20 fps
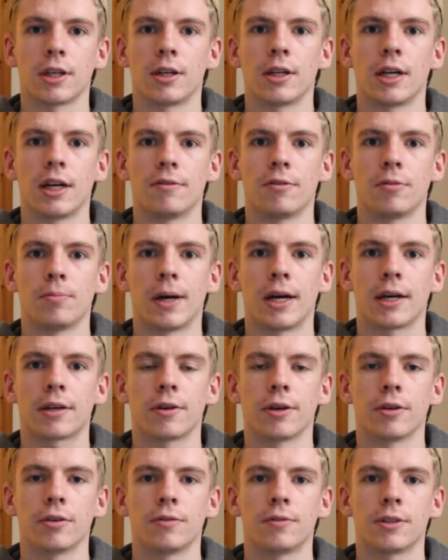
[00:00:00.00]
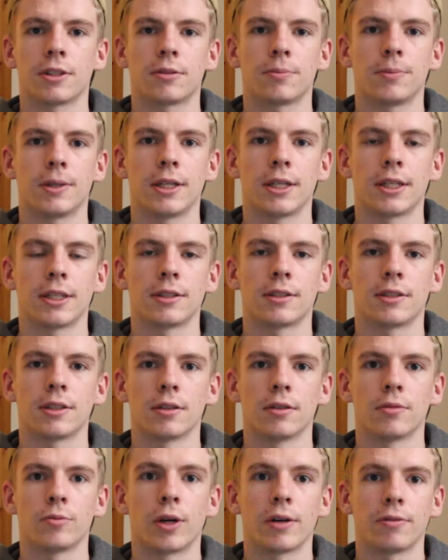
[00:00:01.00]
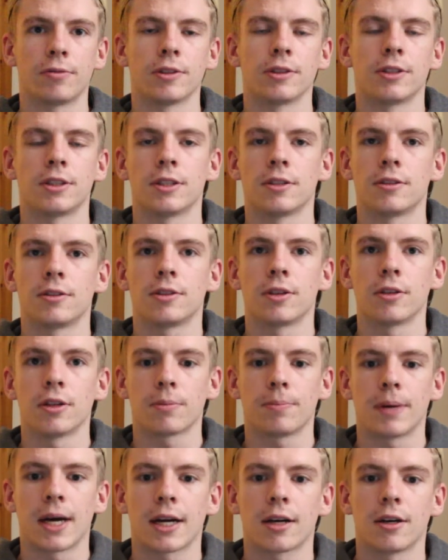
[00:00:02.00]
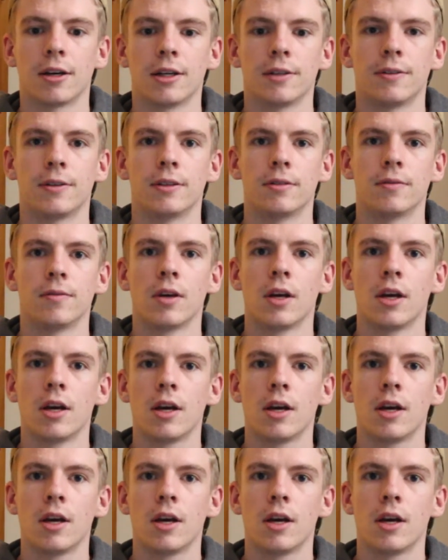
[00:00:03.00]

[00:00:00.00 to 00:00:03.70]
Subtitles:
I'll have a background of experience and references to look back on, and